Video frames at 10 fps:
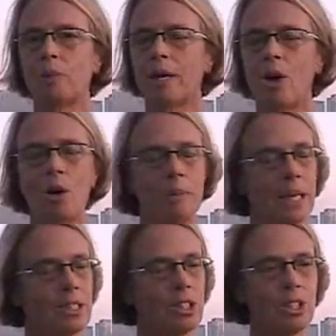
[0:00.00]
by all
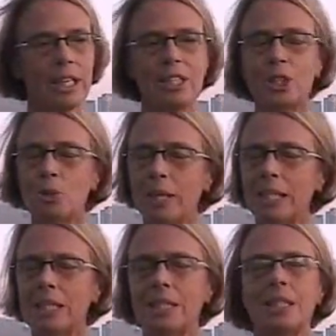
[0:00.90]
means, look into
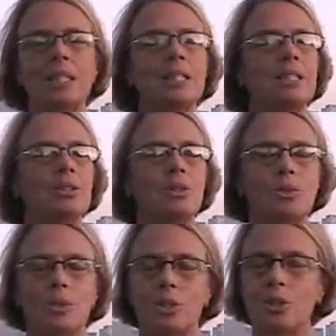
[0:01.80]
it.
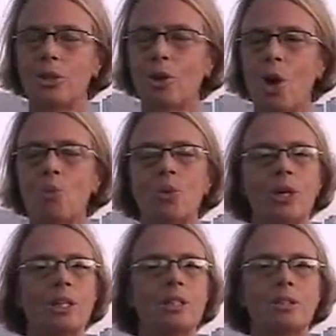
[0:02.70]
Do your
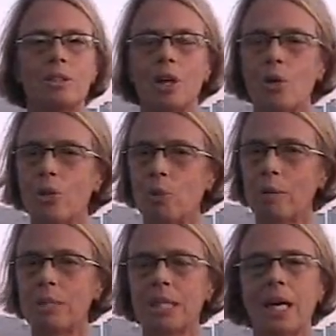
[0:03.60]
homework, go to the
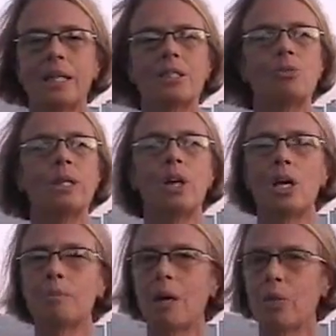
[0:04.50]
websites, read
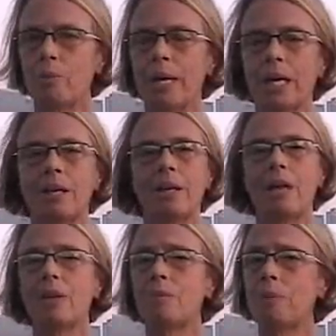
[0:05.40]
all about the band,
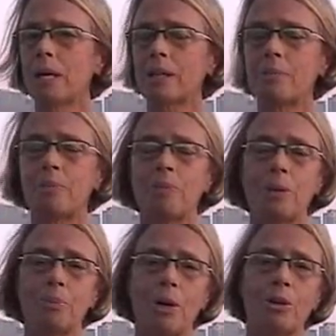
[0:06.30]
and then pick
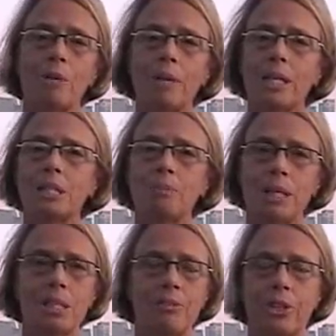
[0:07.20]
the program that is
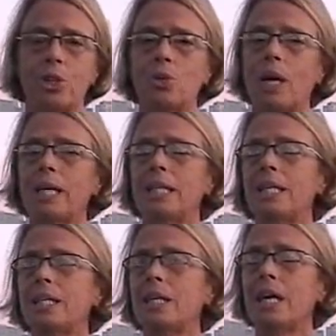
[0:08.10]
best for you. I
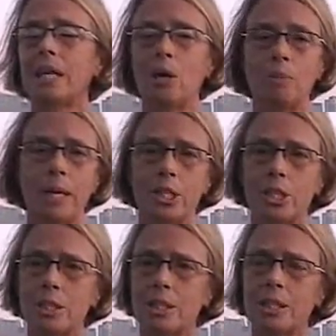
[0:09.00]
needed an
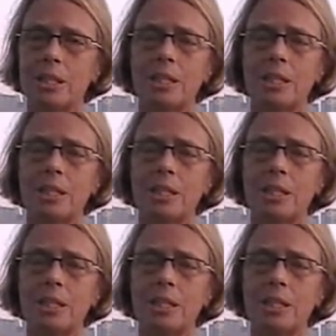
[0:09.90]
outpatient